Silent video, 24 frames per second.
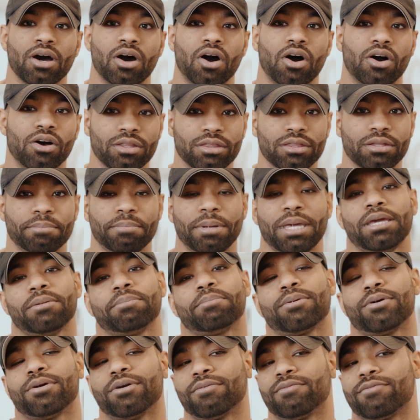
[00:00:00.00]
on the
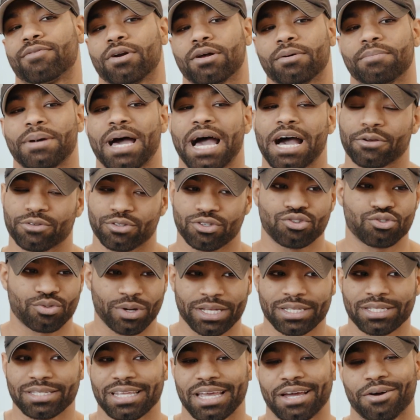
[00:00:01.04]
paper from how
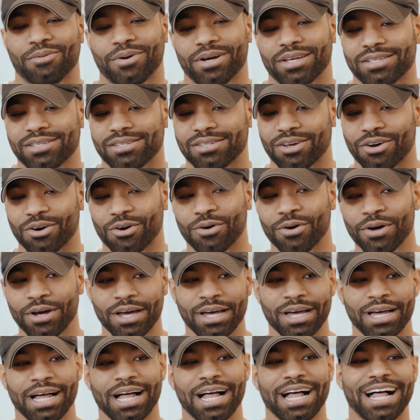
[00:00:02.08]
stressed I was. So
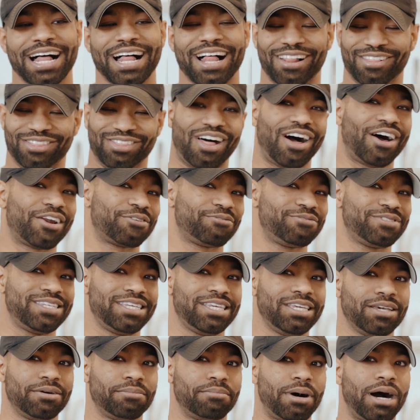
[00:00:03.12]
a lot of
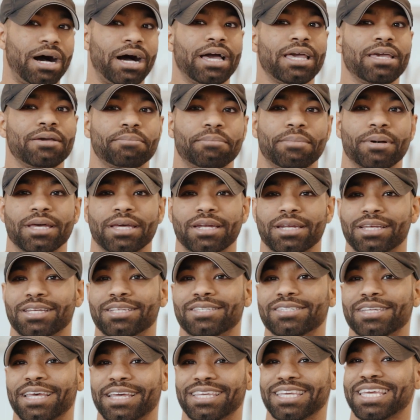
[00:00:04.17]
TMI, but
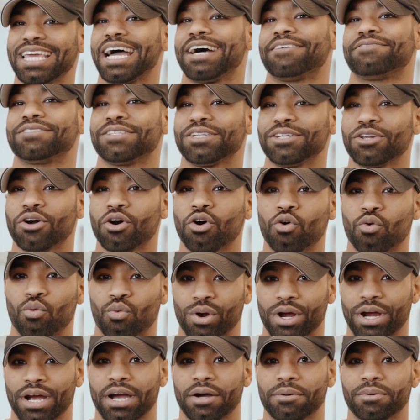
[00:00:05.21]
it's like you have to know
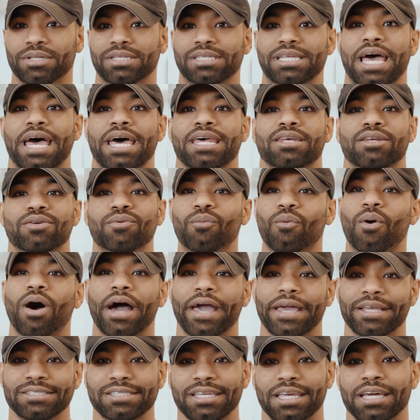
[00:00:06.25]
where I was at and why
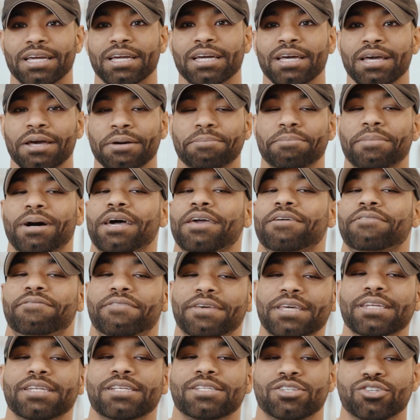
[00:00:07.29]
I take my
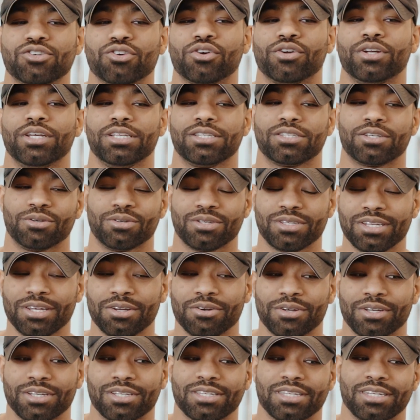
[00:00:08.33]
fitness journey so
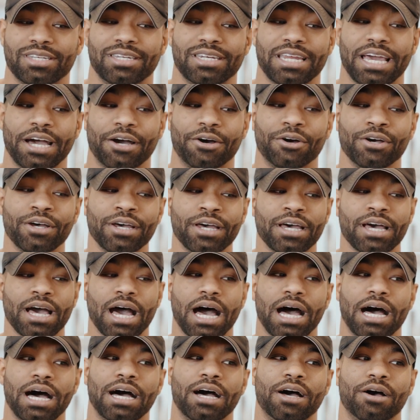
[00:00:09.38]
seriously
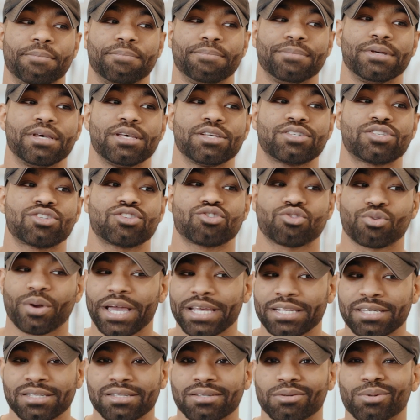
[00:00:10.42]
now.
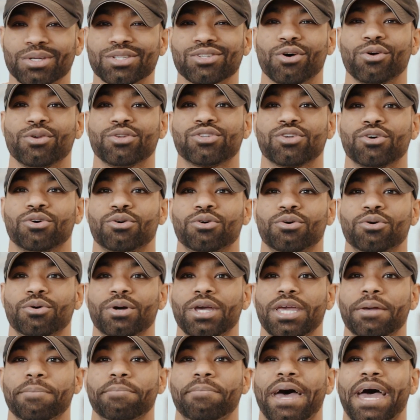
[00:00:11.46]
Stress was also
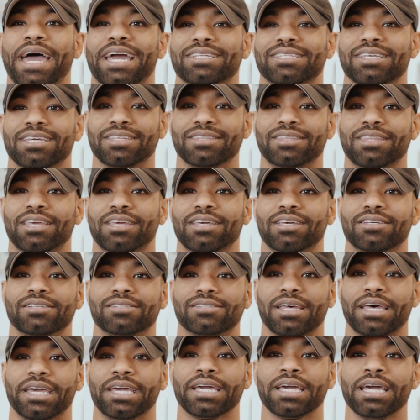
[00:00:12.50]
impacting things
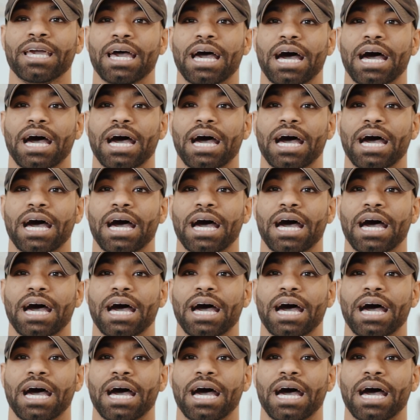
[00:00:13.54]
like